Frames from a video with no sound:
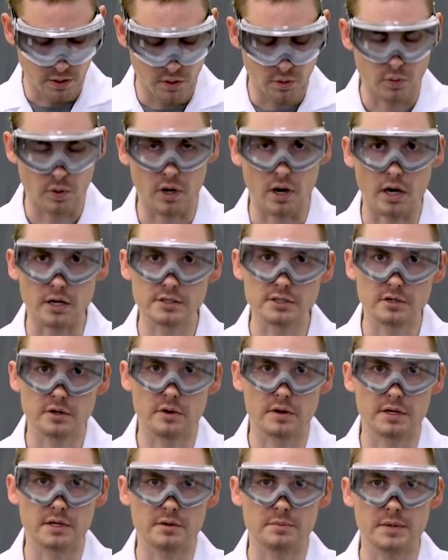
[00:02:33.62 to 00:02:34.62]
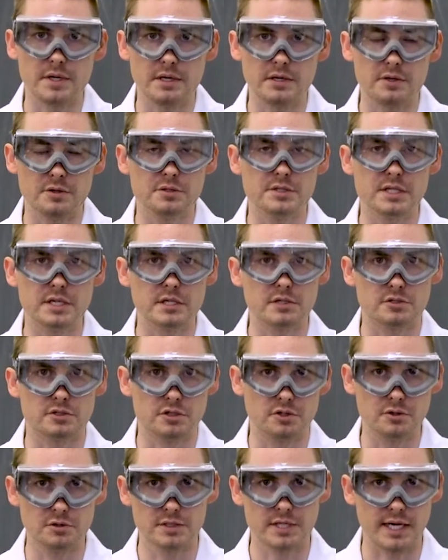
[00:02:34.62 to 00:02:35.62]
We're also going to be using
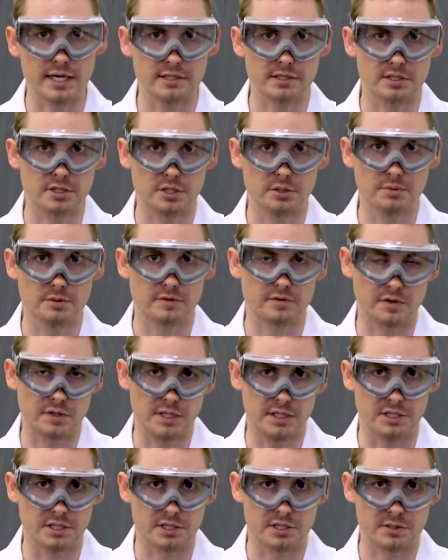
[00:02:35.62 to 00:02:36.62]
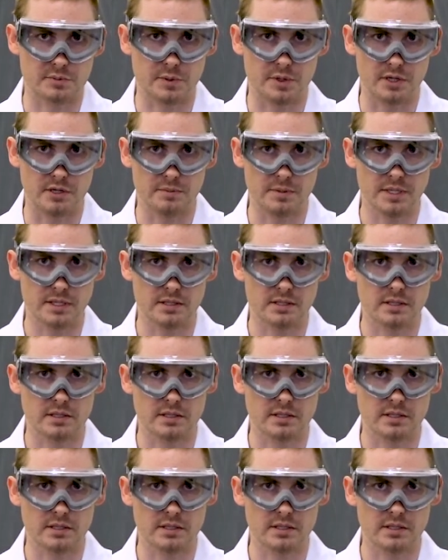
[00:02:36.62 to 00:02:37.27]
two test tubes for each experiment.